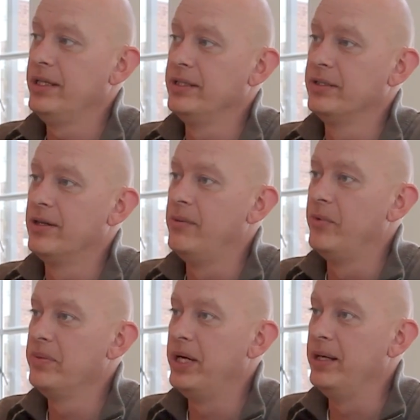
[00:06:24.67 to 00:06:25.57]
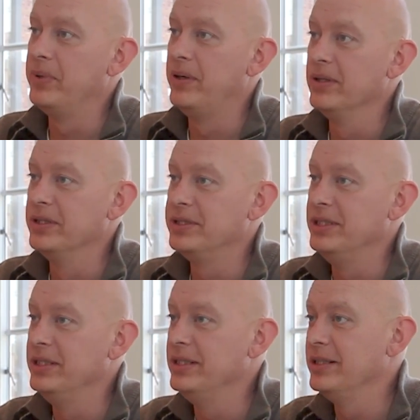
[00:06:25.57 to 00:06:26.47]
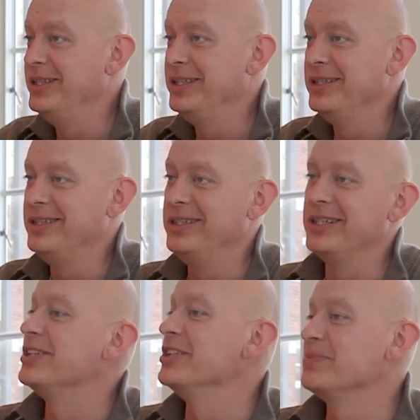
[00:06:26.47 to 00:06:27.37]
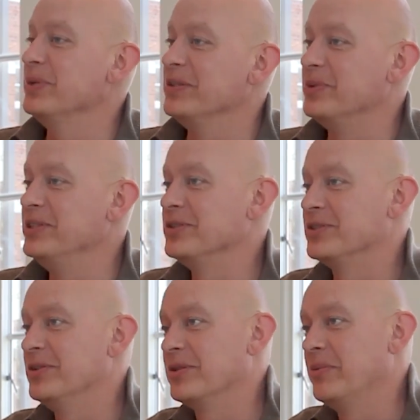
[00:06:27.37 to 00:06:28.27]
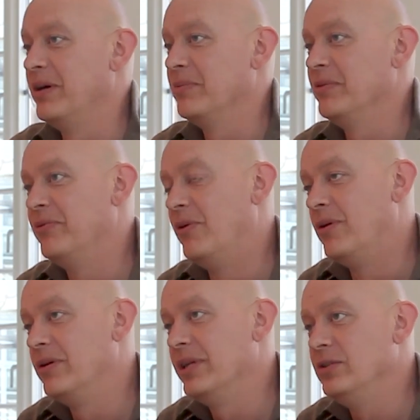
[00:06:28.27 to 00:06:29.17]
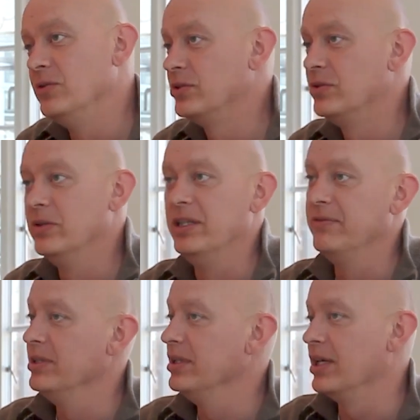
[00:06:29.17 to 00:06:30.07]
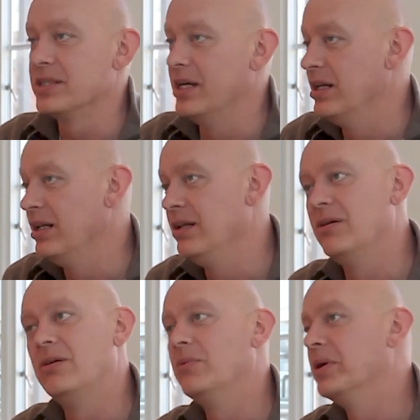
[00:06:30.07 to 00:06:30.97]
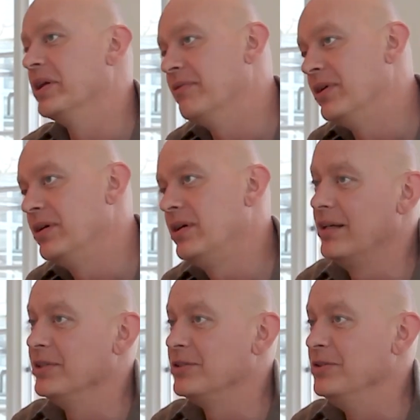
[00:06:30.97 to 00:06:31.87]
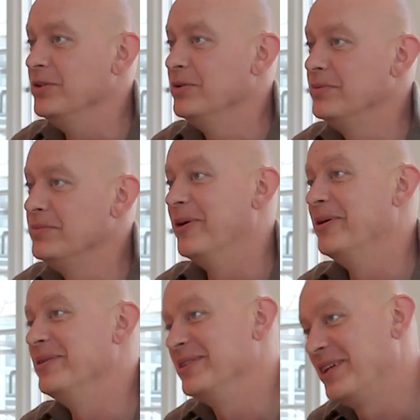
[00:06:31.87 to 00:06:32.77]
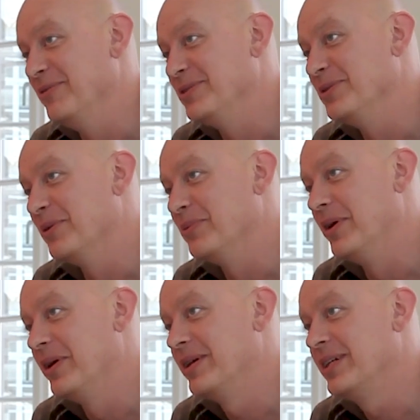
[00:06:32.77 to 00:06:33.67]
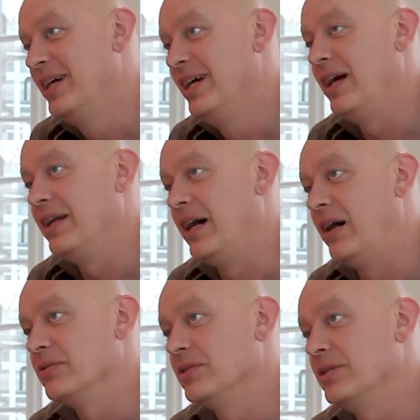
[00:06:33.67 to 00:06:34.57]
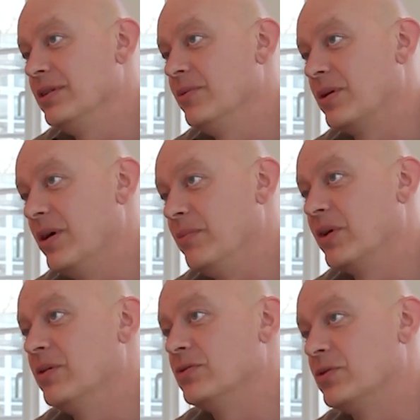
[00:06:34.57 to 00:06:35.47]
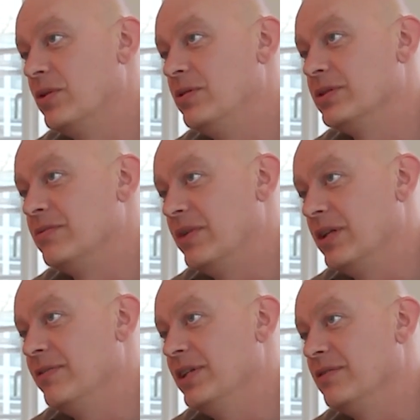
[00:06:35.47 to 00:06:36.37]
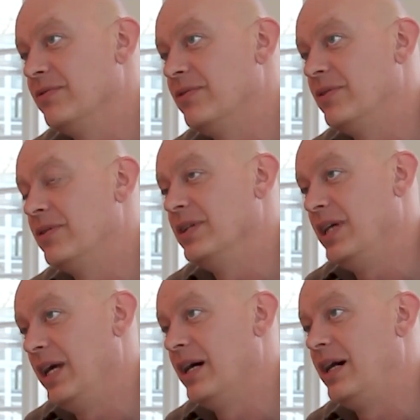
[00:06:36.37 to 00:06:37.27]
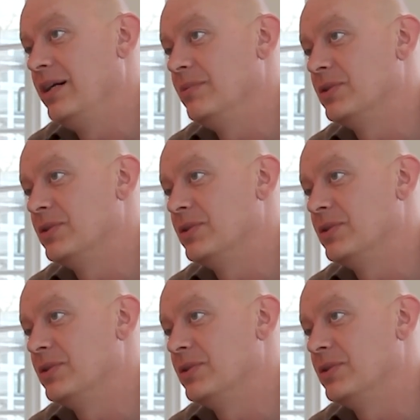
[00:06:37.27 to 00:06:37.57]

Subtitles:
I can come with my policy, the assessment we just talked about before that used to live in Excel or whatever, give it to you or give it to your product, and out will come the controls relevant for the AI or